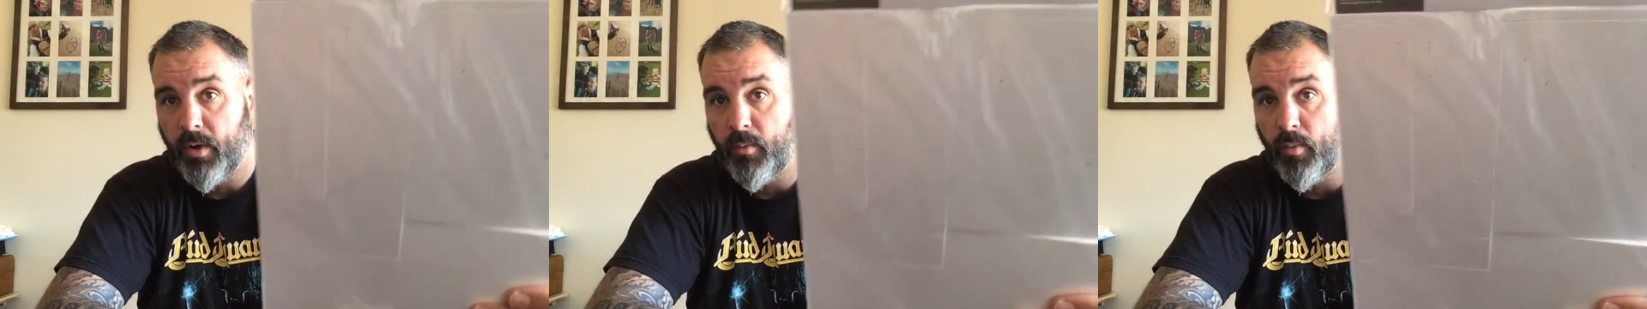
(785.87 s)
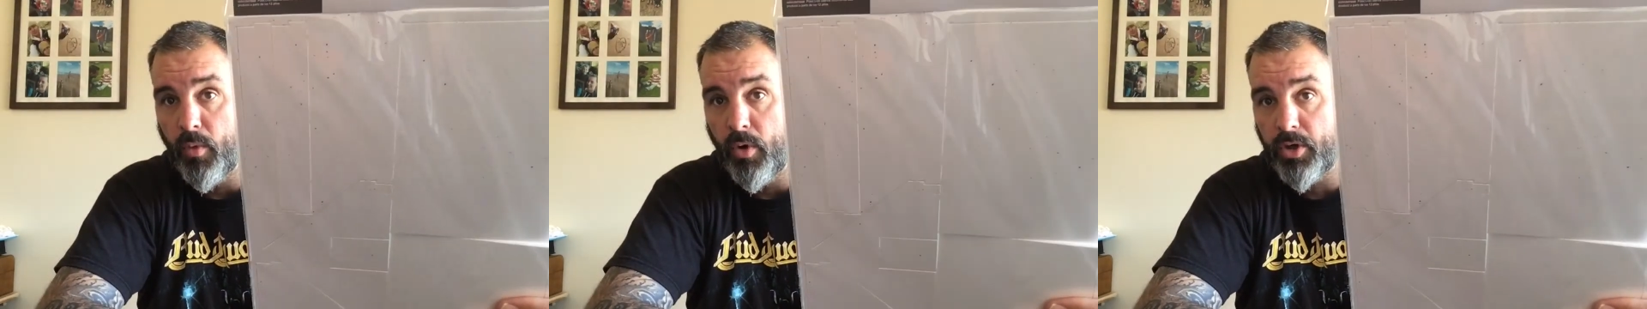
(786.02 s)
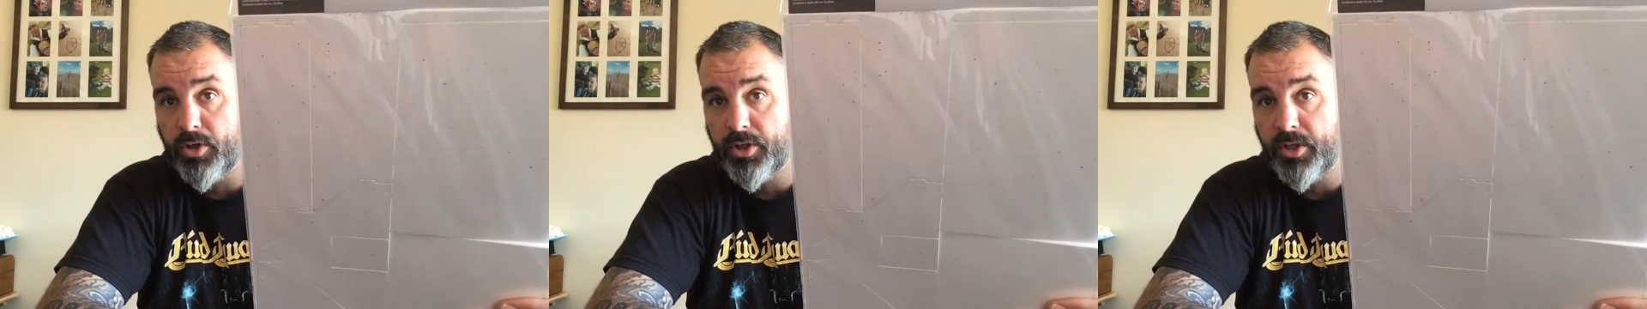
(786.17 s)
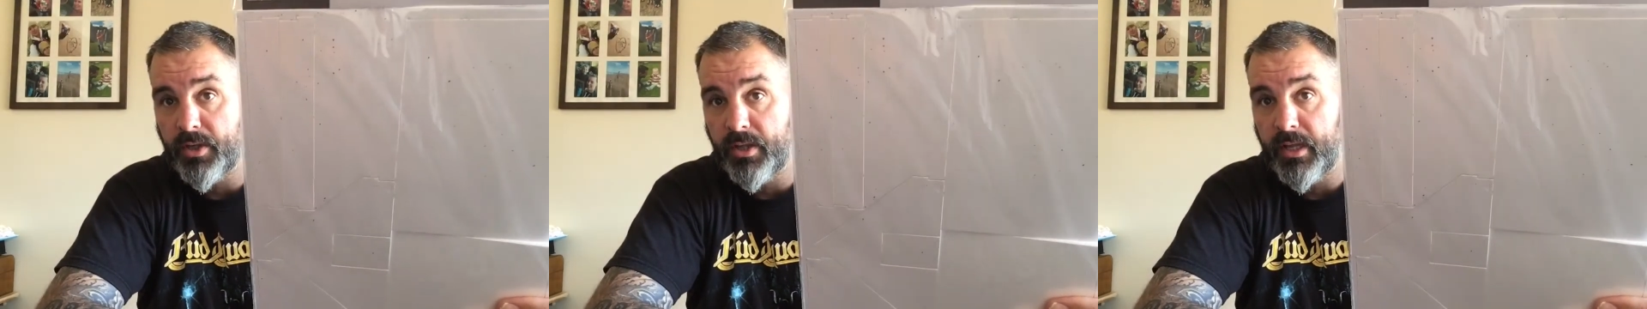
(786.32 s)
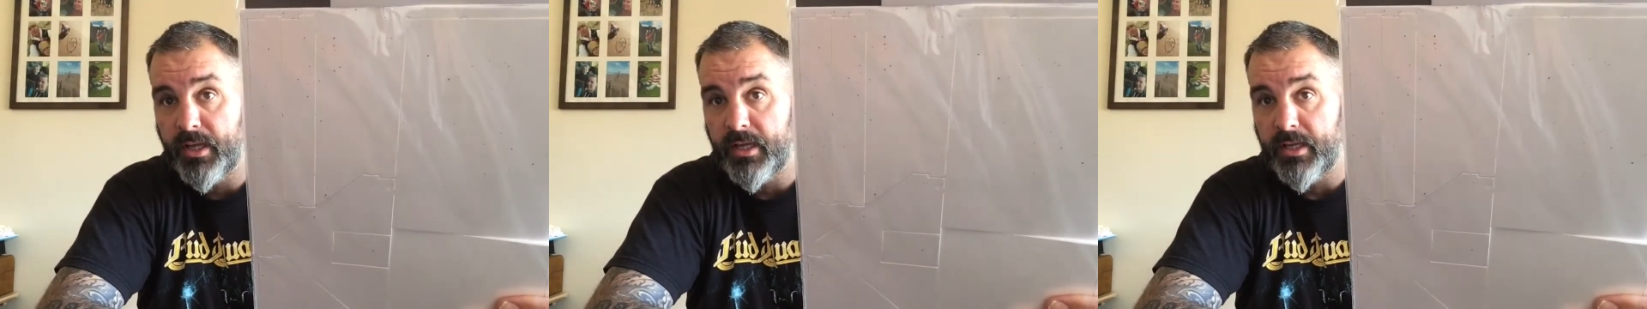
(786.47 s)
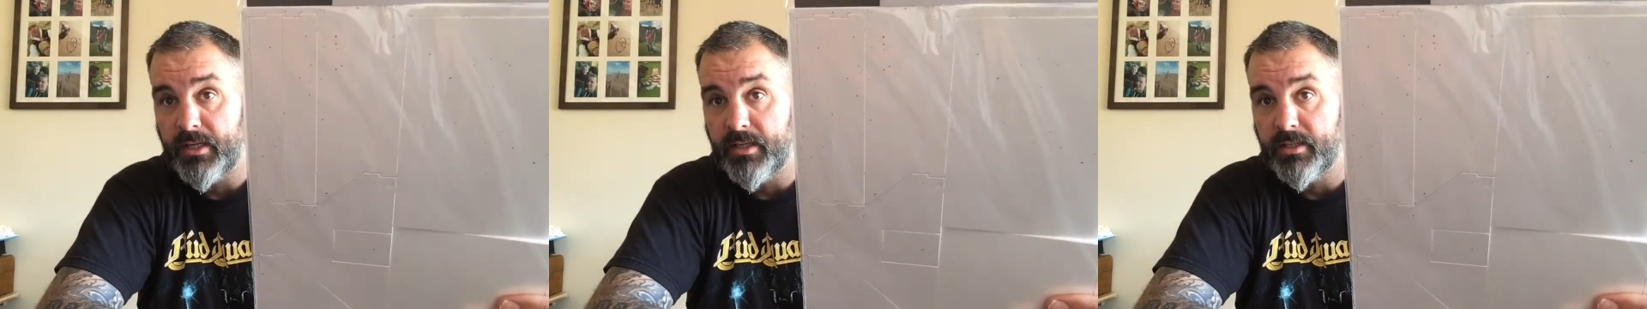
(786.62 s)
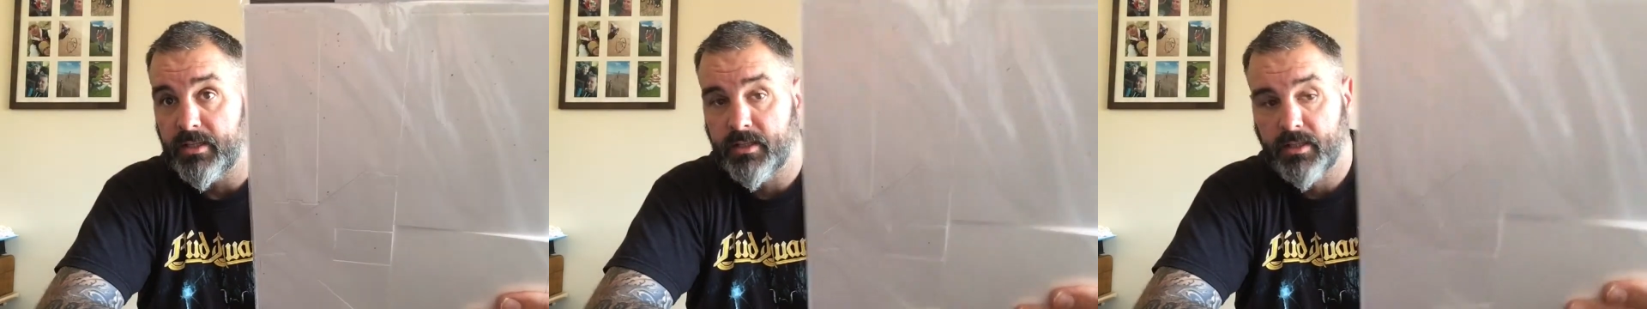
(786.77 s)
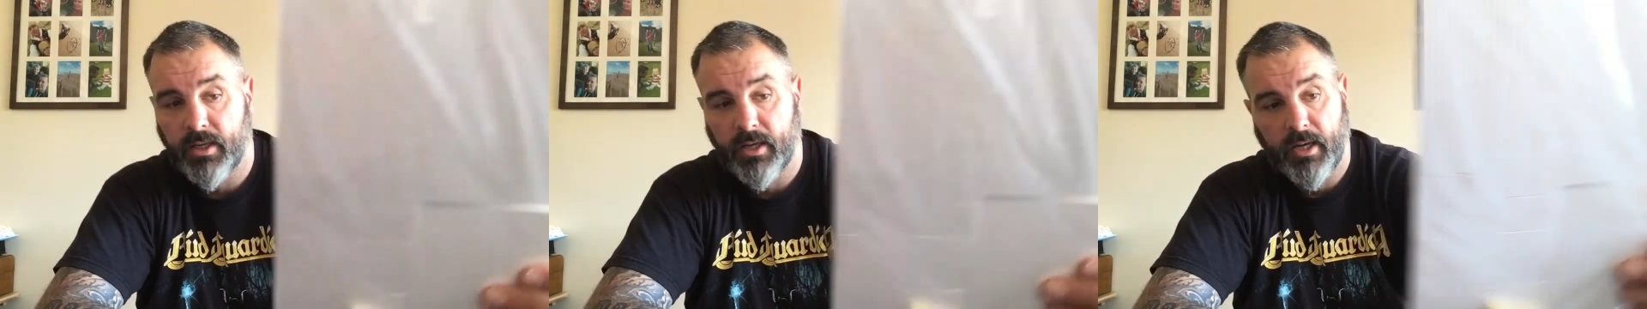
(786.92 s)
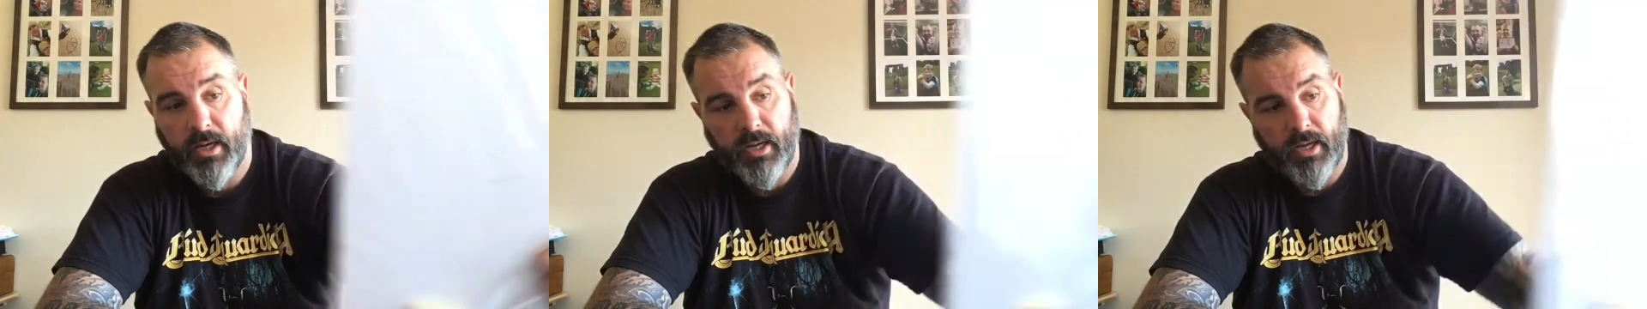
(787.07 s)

and washing these.